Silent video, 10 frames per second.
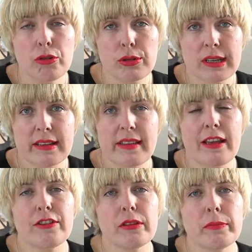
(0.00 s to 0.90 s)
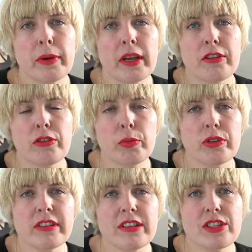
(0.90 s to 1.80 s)
organisation, but I just
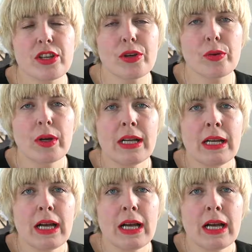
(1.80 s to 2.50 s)
wanted to